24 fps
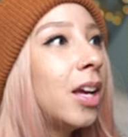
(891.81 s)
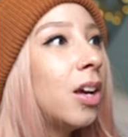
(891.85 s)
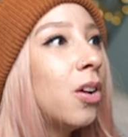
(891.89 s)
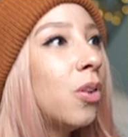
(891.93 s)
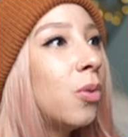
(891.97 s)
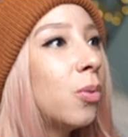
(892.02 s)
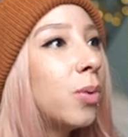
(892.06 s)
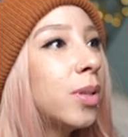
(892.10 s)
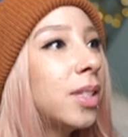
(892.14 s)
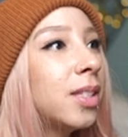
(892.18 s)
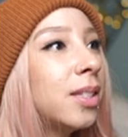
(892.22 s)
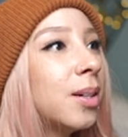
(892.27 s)
Ew,
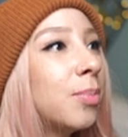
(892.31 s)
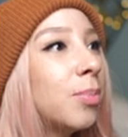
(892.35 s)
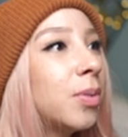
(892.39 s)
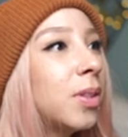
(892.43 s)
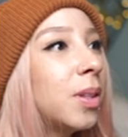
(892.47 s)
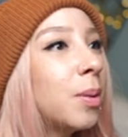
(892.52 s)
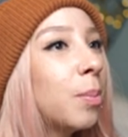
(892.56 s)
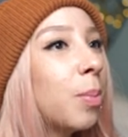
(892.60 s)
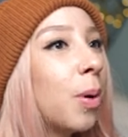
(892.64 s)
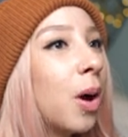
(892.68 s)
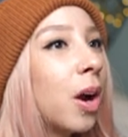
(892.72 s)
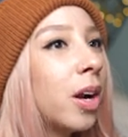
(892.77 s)
what's up with
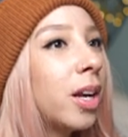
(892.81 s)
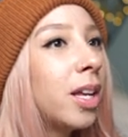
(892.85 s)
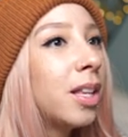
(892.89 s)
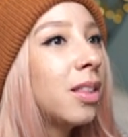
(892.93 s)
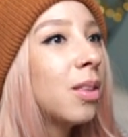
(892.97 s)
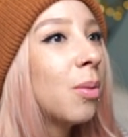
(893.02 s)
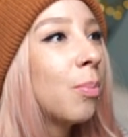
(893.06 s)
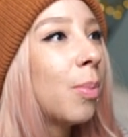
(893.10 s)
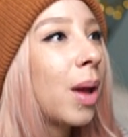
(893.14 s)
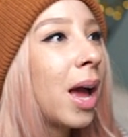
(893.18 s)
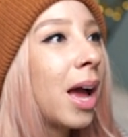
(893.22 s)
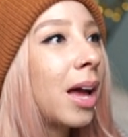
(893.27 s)
the party in
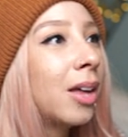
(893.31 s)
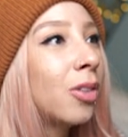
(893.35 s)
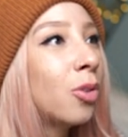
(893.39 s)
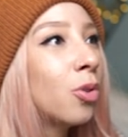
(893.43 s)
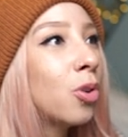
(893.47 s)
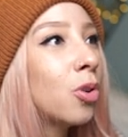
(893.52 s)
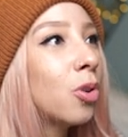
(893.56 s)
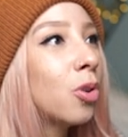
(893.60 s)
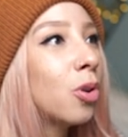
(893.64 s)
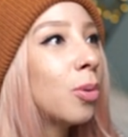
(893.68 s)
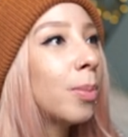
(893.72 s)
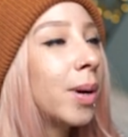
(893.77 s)
the
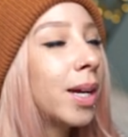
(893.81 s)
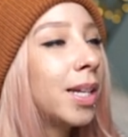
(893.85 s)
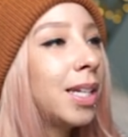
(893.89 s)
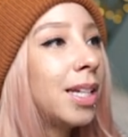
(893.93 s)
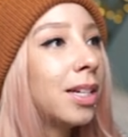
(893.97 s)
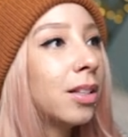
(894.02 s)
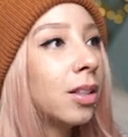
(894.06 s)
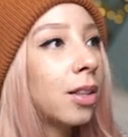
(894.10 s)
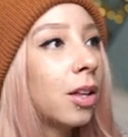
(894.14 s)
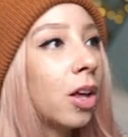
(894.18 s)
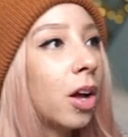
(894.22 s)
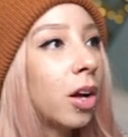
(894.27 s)
bathroom? I need
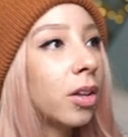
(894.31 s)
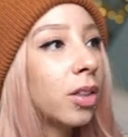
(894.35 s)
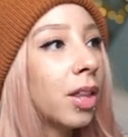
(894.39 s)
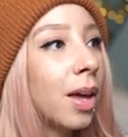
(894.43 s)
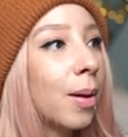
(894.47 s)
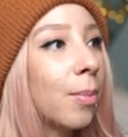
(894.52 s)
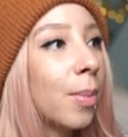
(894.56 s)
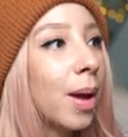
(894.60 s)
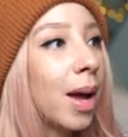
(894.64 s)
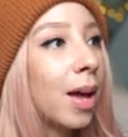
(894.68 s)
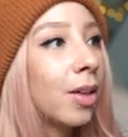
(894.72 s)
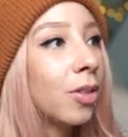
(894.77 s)
to lock
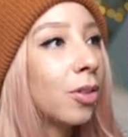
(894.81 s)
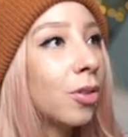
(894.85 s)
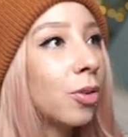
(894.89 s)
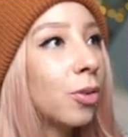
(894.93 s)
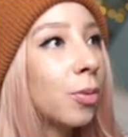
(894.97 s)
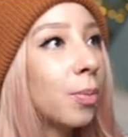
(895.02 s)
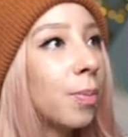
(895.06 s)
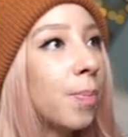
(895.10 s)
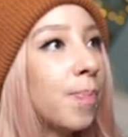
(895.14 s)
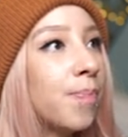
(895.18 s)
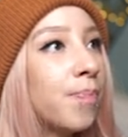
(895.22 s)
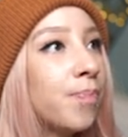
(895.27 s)
that
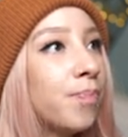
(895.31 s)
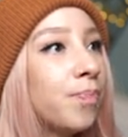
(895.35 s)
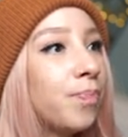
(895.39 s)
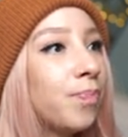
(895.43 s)
bathroom.